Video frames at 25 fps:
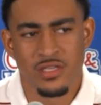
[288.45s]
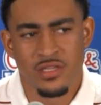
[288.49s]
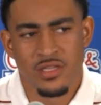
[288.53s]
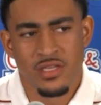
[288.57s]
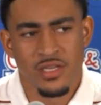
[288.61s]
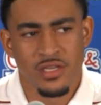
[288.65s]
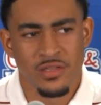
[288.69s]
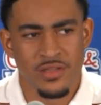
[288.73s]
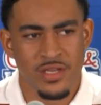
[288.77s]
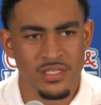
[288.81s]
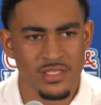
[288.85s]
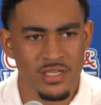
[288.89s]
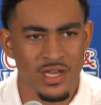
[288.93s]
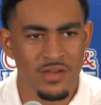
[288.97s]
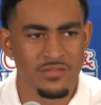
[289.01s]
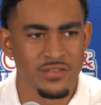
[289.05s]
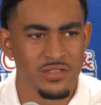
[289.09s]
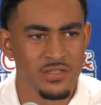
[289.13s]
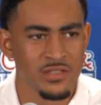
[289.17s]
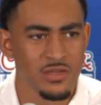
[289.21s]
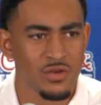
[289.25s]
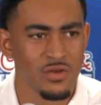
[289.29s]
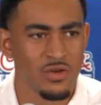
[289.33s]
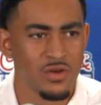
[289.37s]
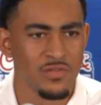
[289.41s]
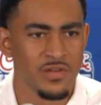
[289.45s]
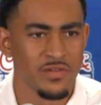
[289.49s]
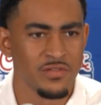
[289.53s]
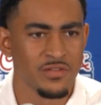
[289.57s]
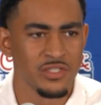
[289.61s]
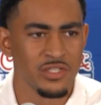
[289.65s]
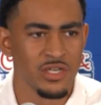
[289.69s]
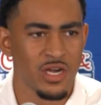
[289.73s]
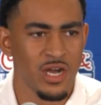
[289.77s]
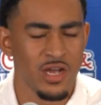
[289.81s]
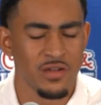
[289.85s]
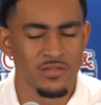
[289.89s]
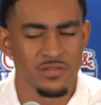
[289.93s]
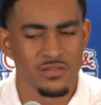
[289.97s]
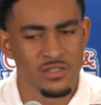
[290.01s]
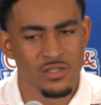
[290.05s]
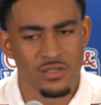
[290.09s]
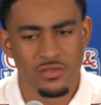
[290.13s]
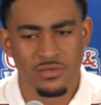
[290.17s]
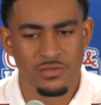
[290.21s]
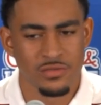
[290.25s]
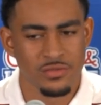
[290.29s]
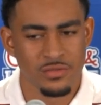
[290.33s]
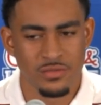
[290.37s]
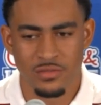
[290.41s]
it's a good thing. That's obviously the
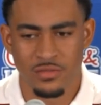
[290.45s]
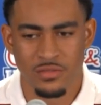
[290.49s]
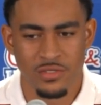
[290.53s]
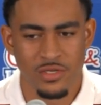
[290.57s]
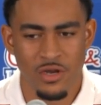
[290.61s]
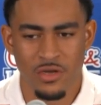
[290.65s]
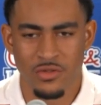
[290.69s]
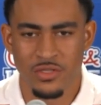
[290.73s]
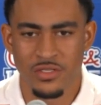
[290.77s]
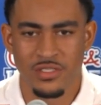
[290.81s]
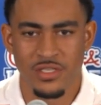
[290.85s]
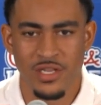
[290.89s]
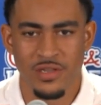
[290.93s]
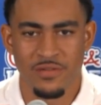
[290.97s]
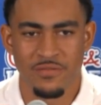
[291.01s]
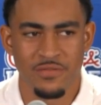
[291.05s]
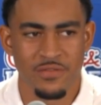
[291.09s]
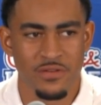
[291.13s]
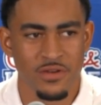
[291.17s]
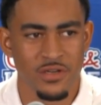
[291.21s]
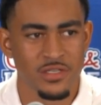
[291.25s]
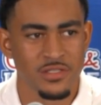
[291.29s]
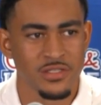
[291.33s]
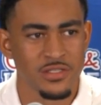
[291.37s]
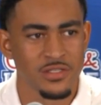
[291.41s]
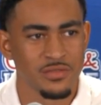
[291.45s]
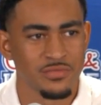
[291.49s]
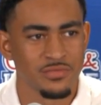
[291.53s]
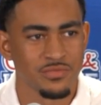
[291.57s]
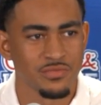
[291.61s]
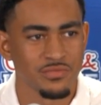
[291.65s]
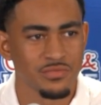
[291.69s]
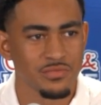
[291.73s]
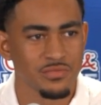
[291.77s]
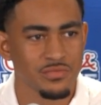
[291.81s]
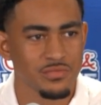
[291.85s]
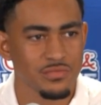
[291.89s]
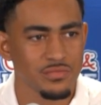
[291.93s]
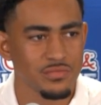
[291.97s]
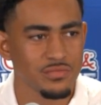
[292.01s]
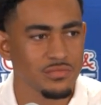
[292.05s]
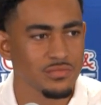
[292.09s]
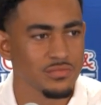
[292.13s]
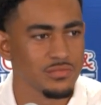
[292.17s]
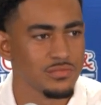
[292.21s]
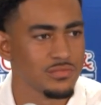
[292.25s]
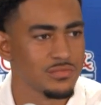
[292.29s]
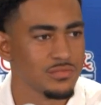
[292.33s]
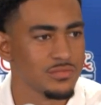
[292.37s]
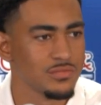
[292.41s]
goal of every drive. So they're all the same for
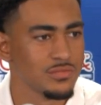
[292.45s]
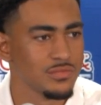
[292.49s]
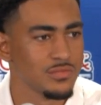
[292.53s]
us.